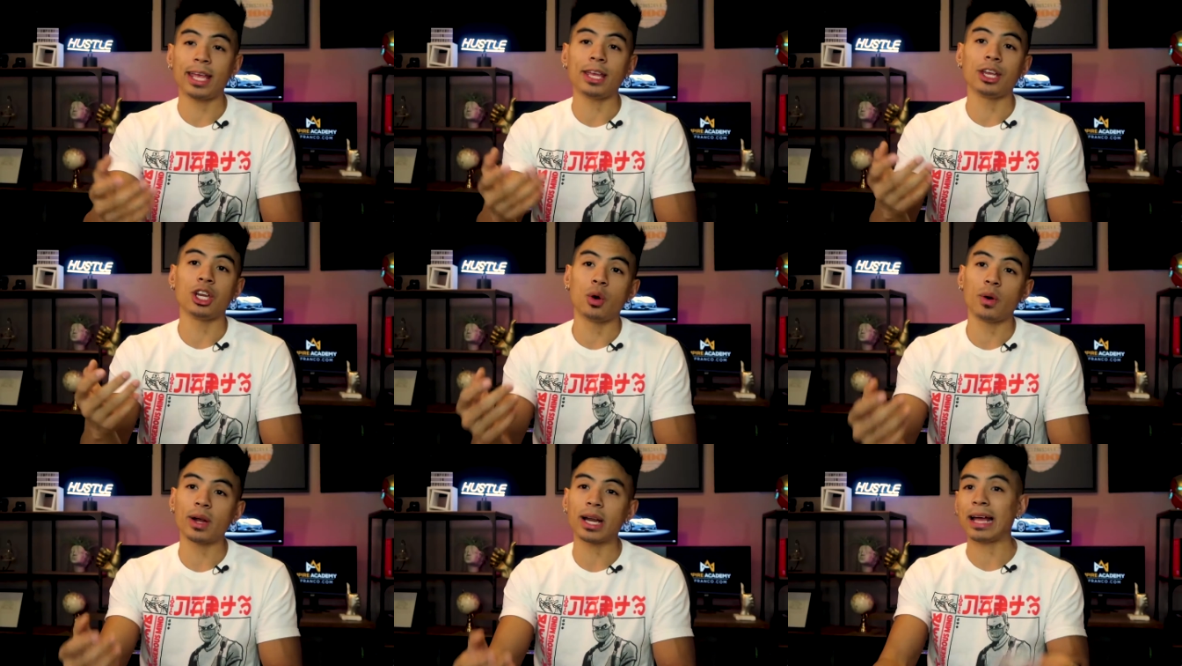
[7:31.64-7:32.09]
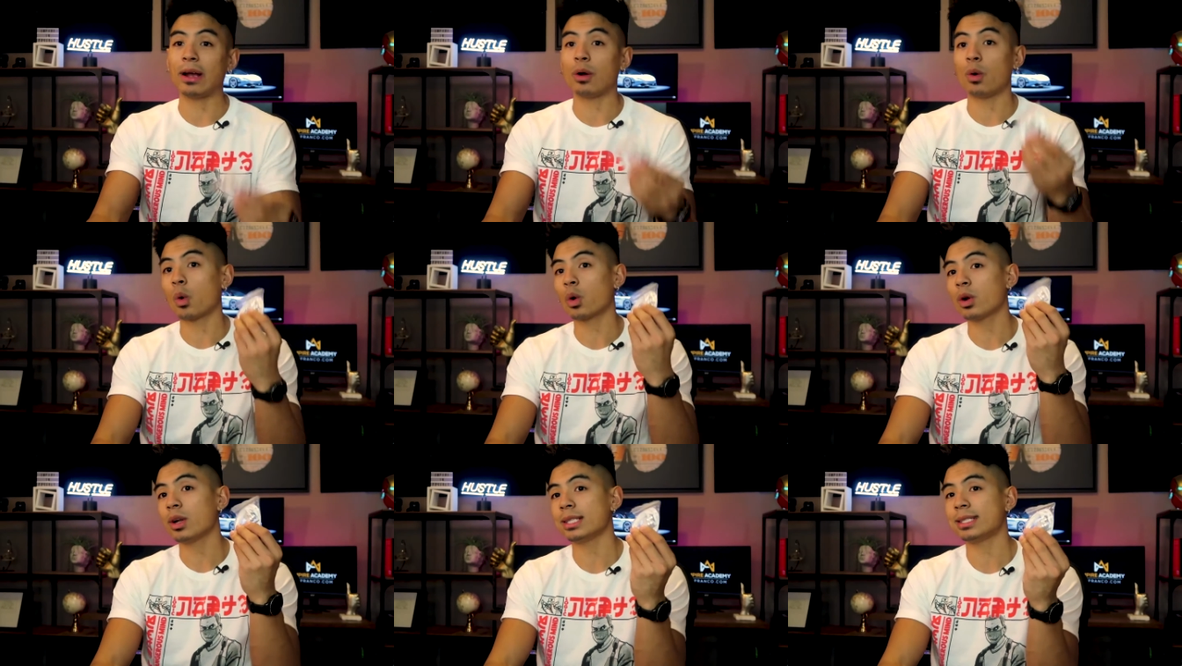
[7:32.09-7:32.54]
Hey, you know what? I
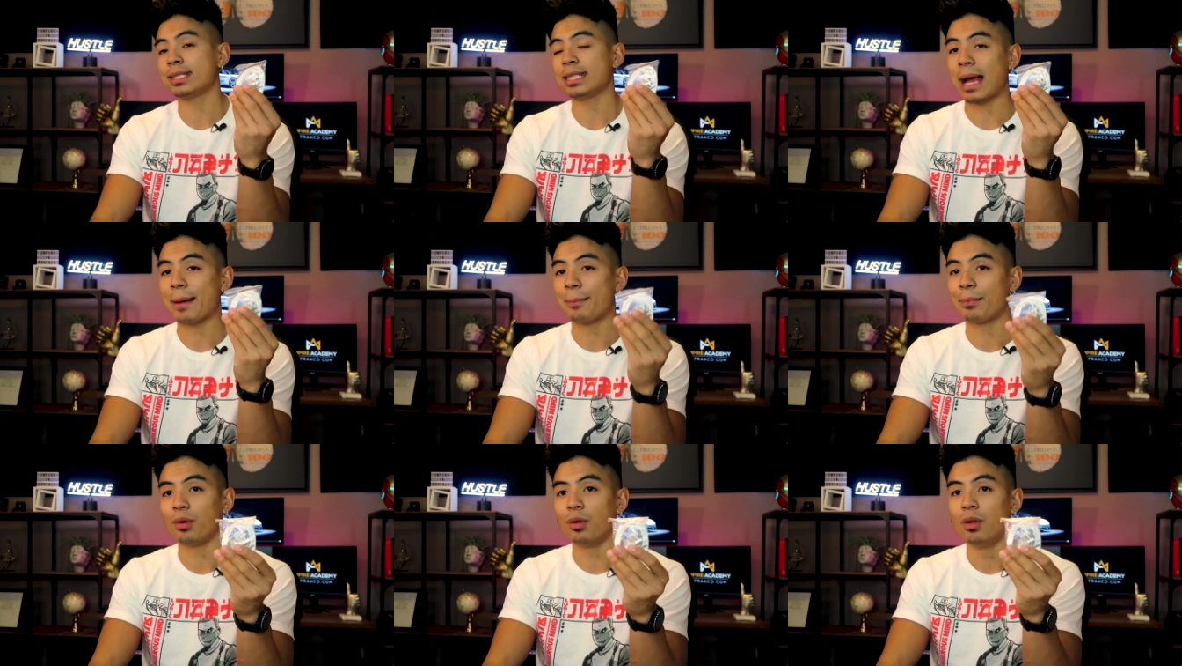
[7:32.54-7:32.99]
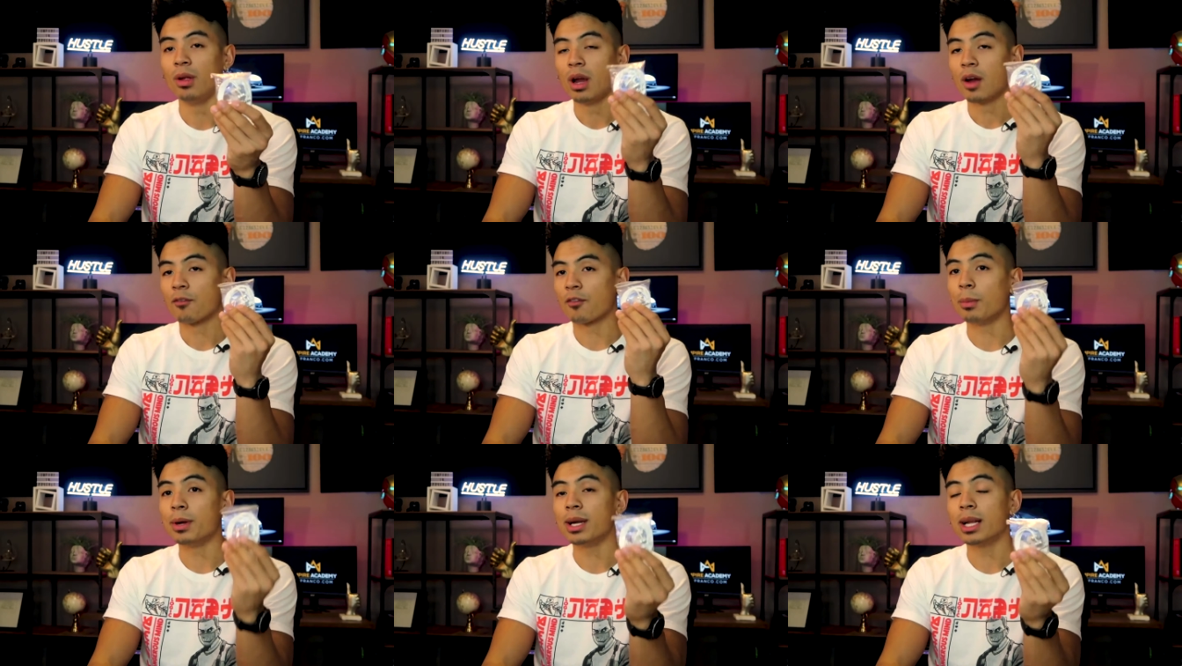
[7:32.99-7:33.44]
ordered a sample
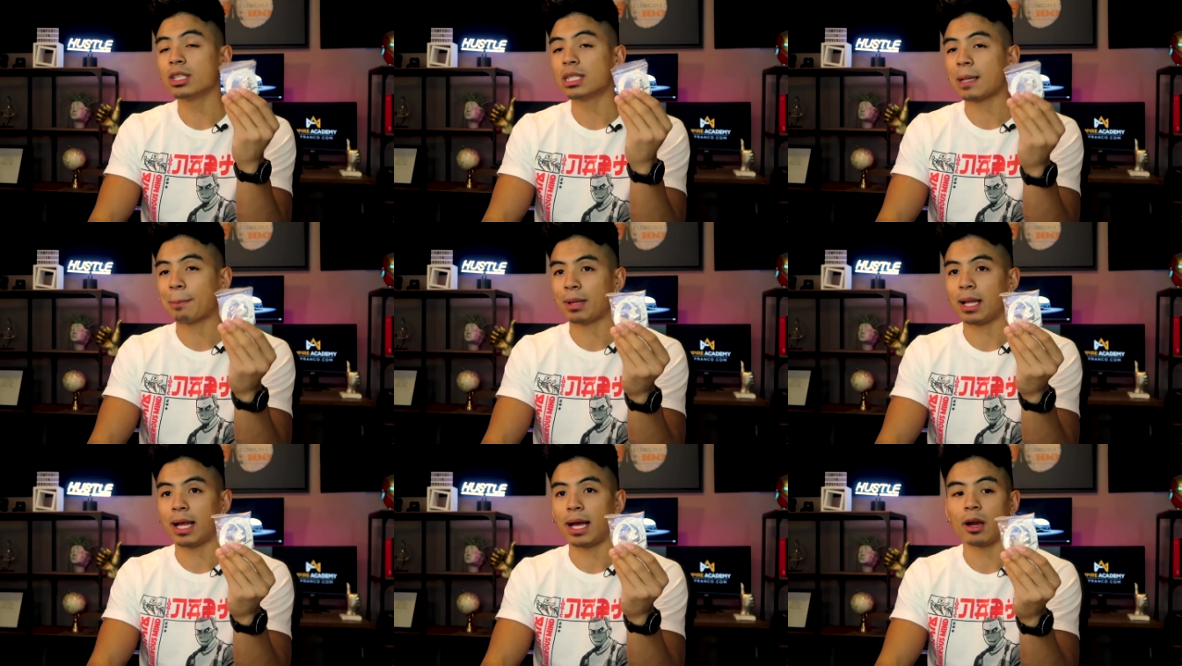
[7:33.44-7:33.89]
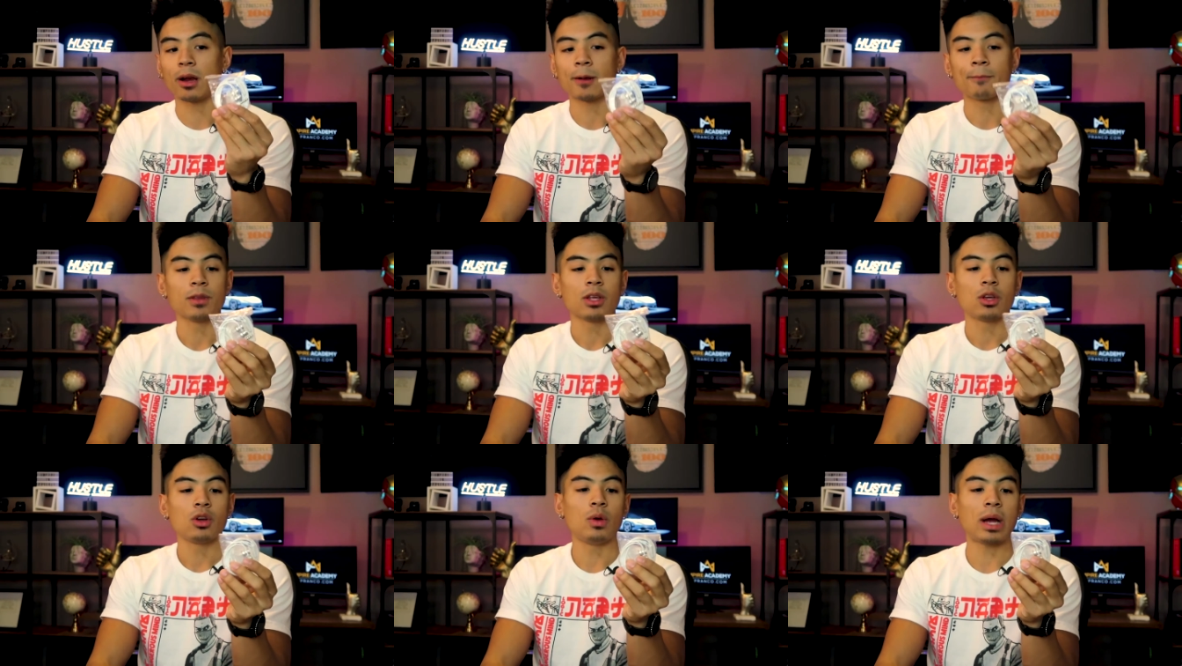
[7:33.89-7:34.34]
from another
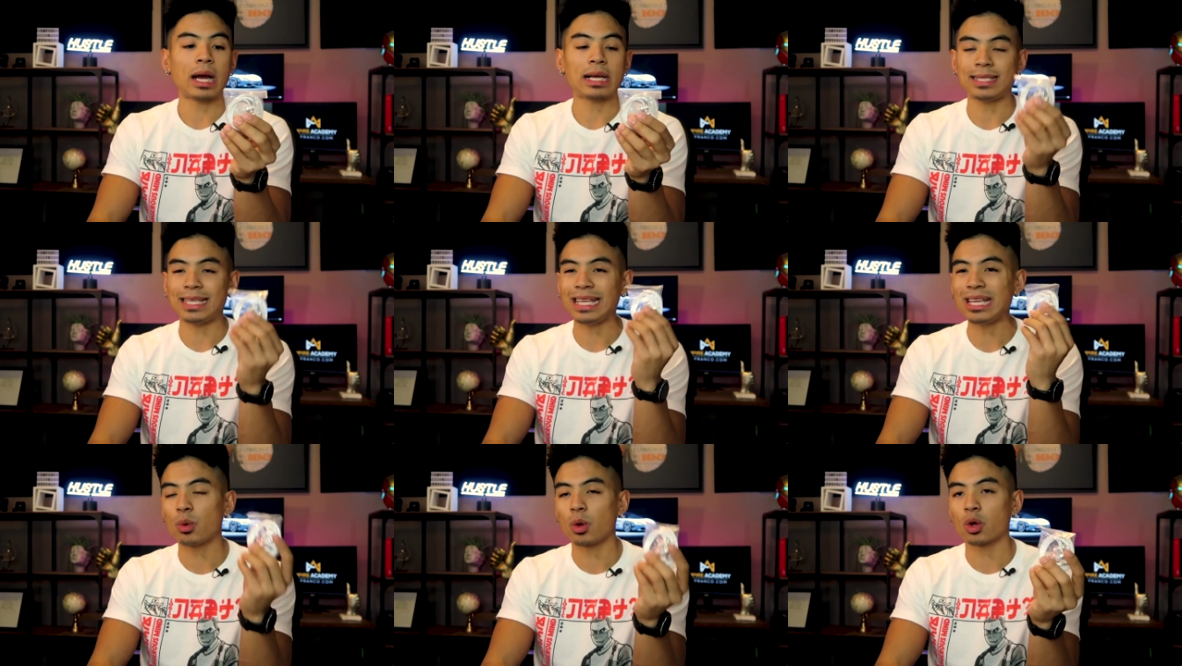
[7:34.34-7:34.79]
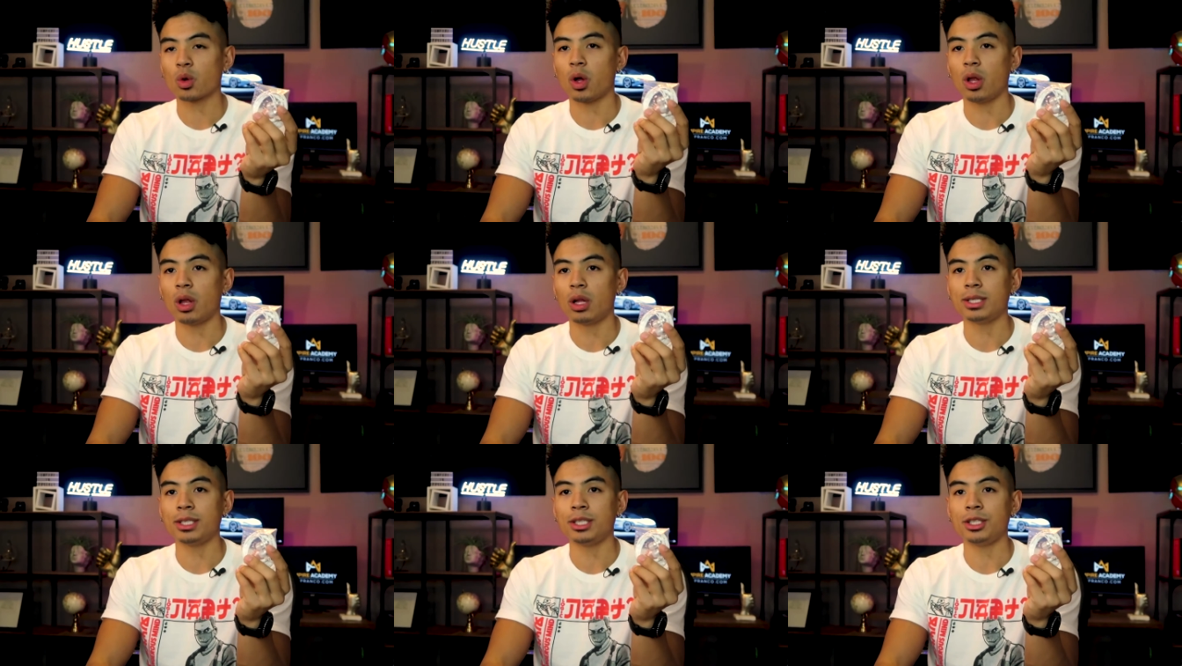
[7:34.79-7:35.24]
supplier who has equal
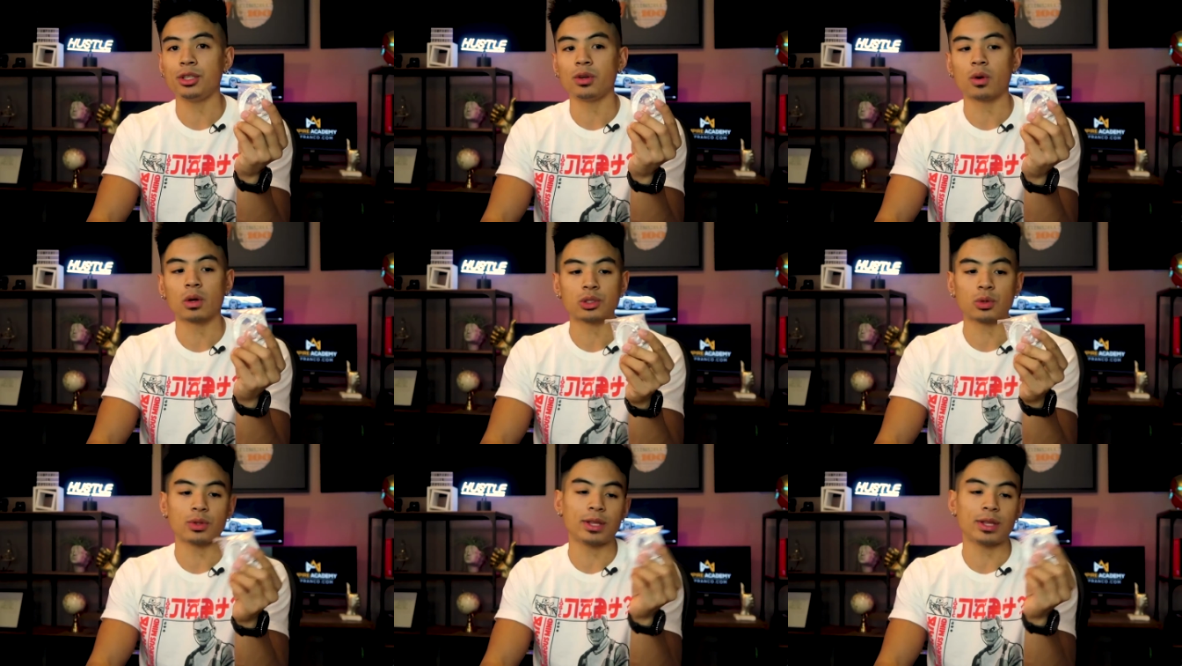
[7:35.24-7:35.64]
quality to yours,